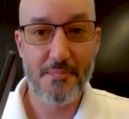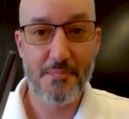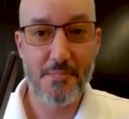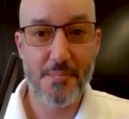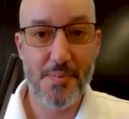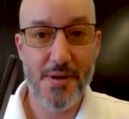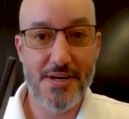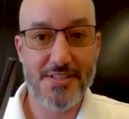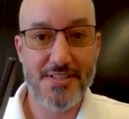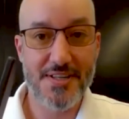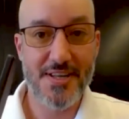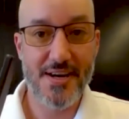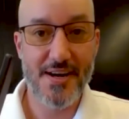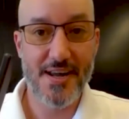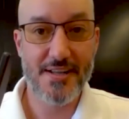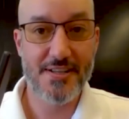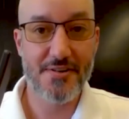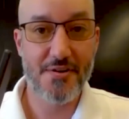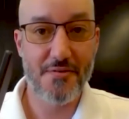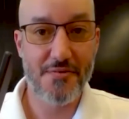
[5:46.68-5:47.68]
but it's
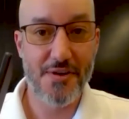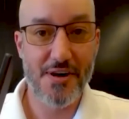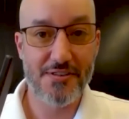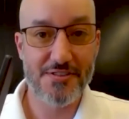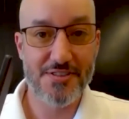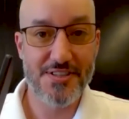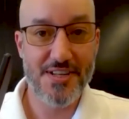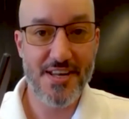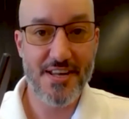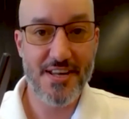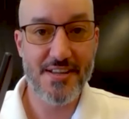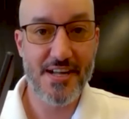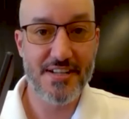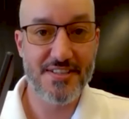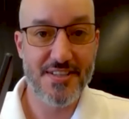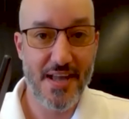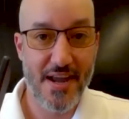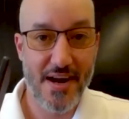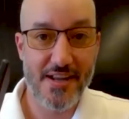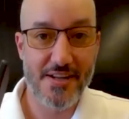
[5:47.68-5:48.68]
connected over LTE, and
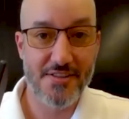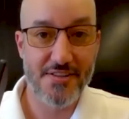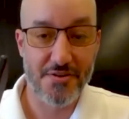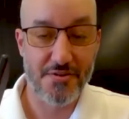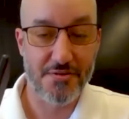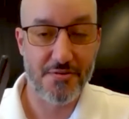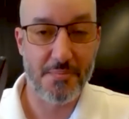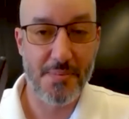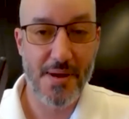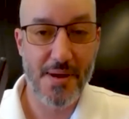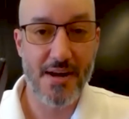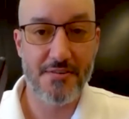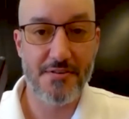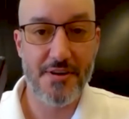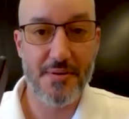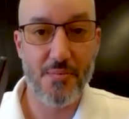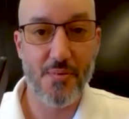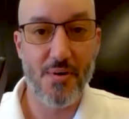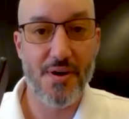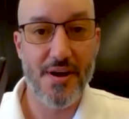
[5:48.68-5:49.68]
that's that internal
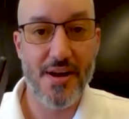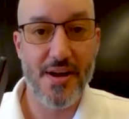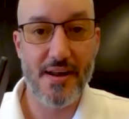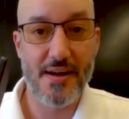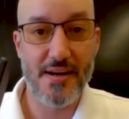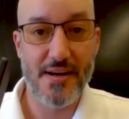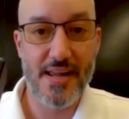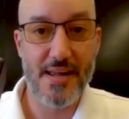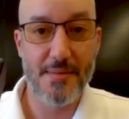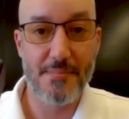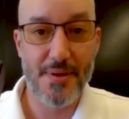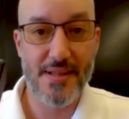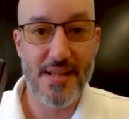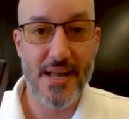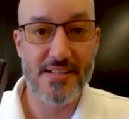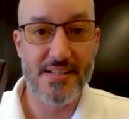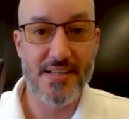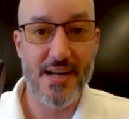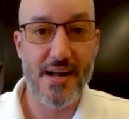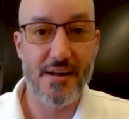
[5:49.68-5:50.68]
battery working and keeping
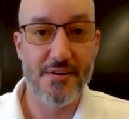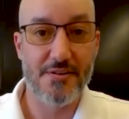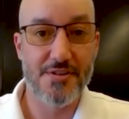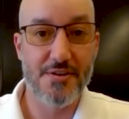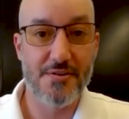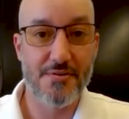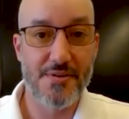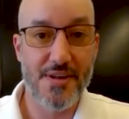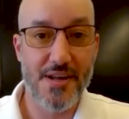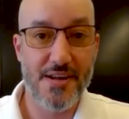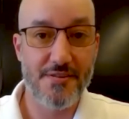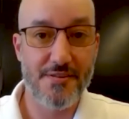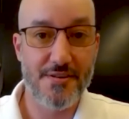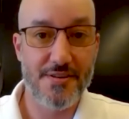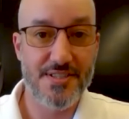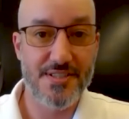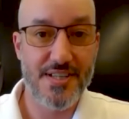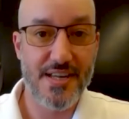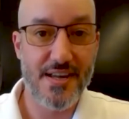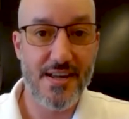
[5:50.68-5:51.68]
that dial tone that you can
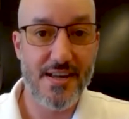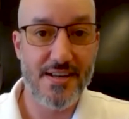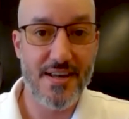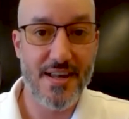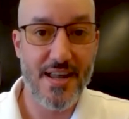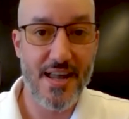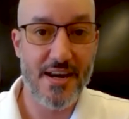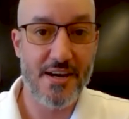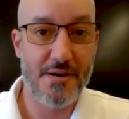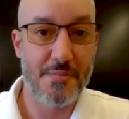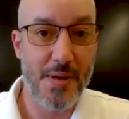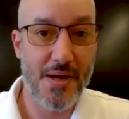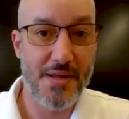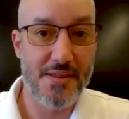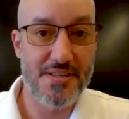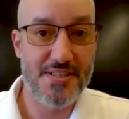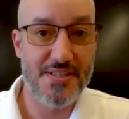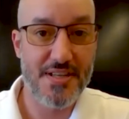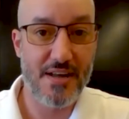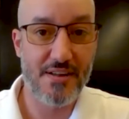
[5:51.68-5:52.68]
see indicated by
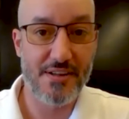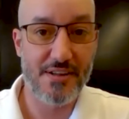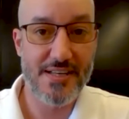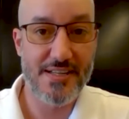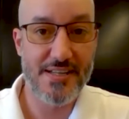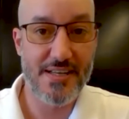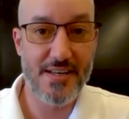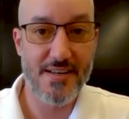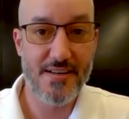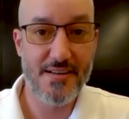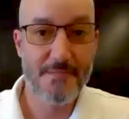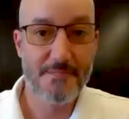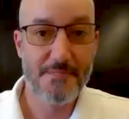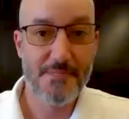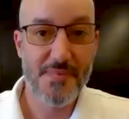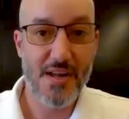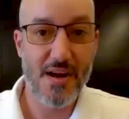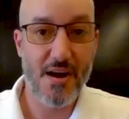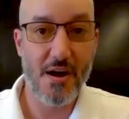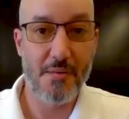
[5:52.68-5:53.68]
this LED
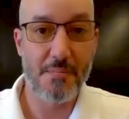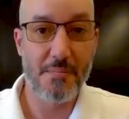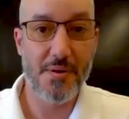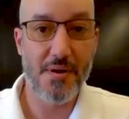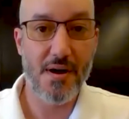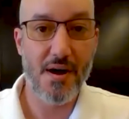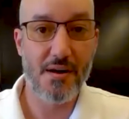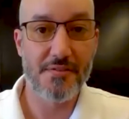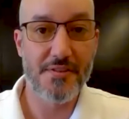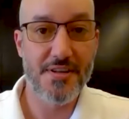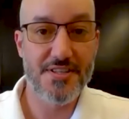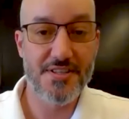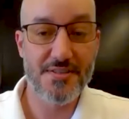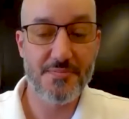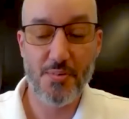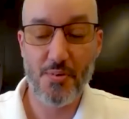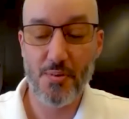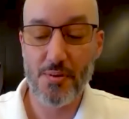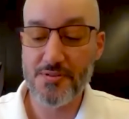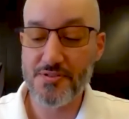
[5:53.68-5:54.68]
up on this
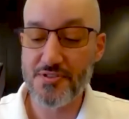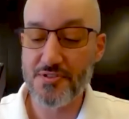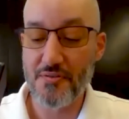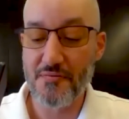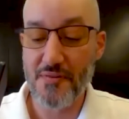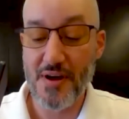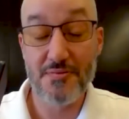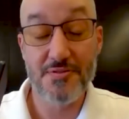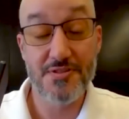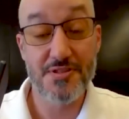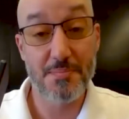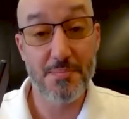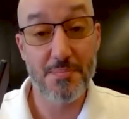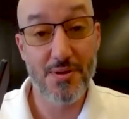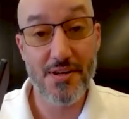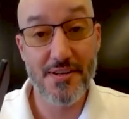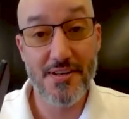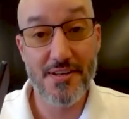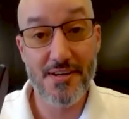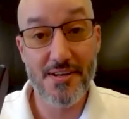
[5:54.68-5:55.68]
port. So if I was to
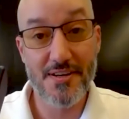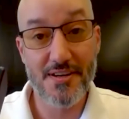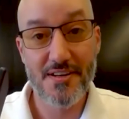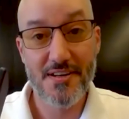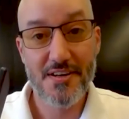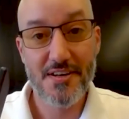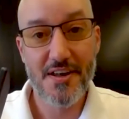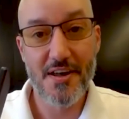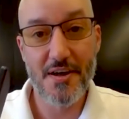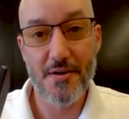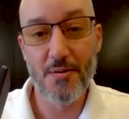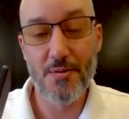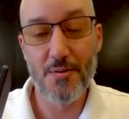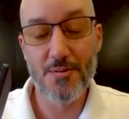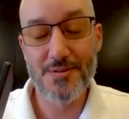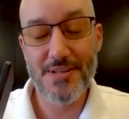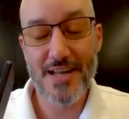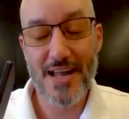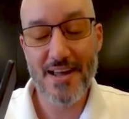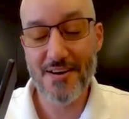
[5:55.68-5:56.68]
plug in an
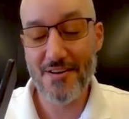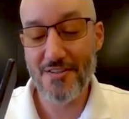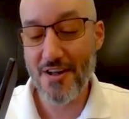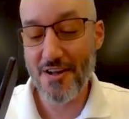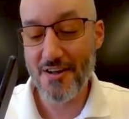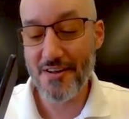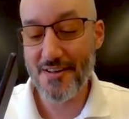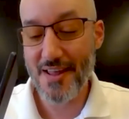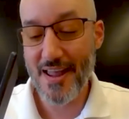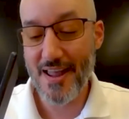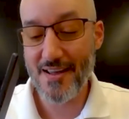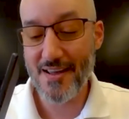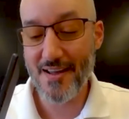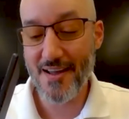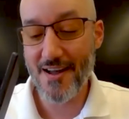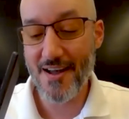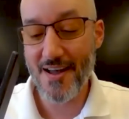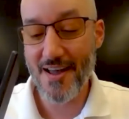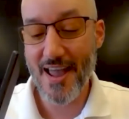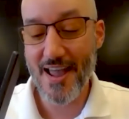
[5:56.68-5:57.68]
old analog
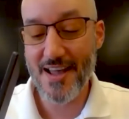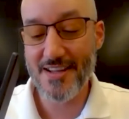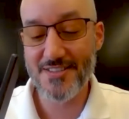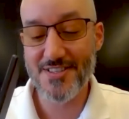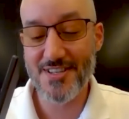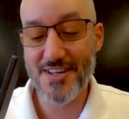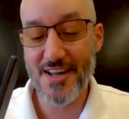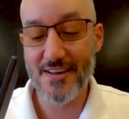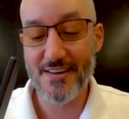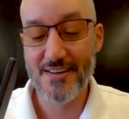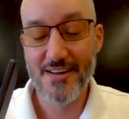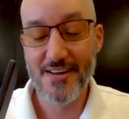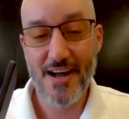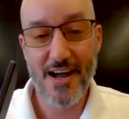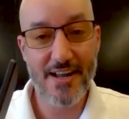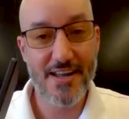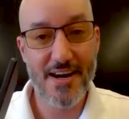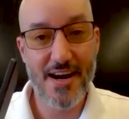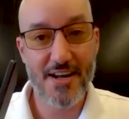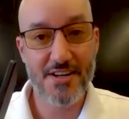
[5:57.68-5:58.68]
handset,
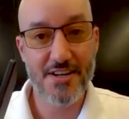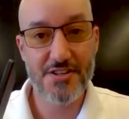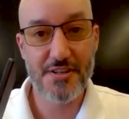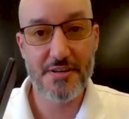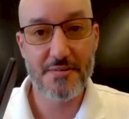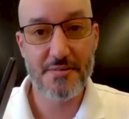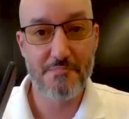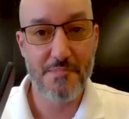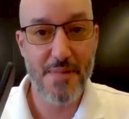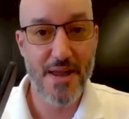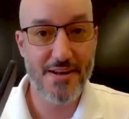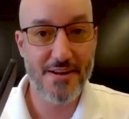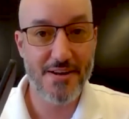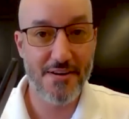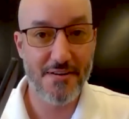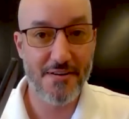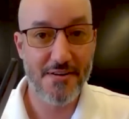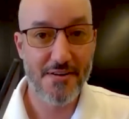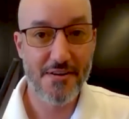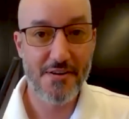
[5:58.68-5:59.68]
I could actually make
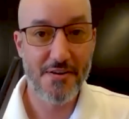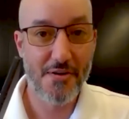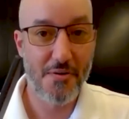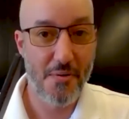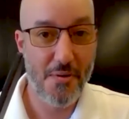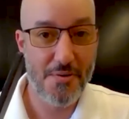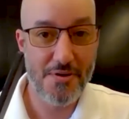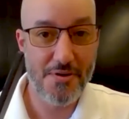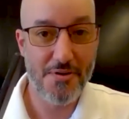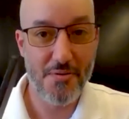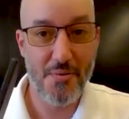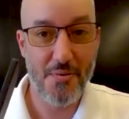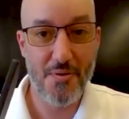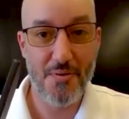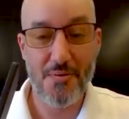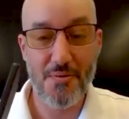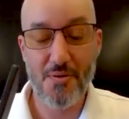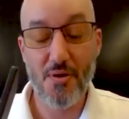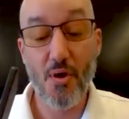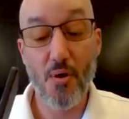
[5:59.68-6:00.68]
a quote
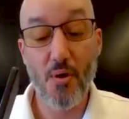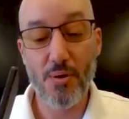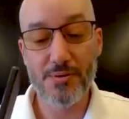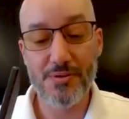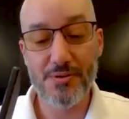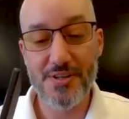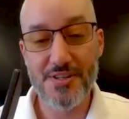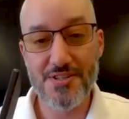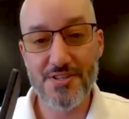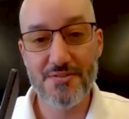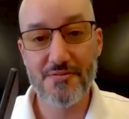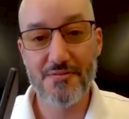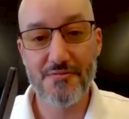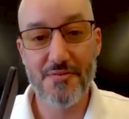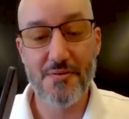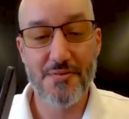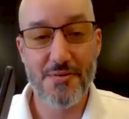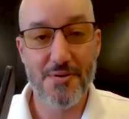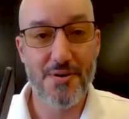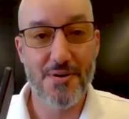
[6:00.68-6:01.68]
unquote cordless
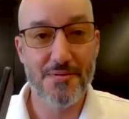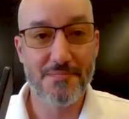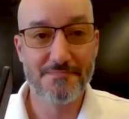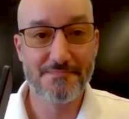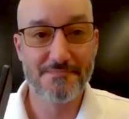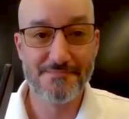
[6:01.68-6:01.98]
phone call.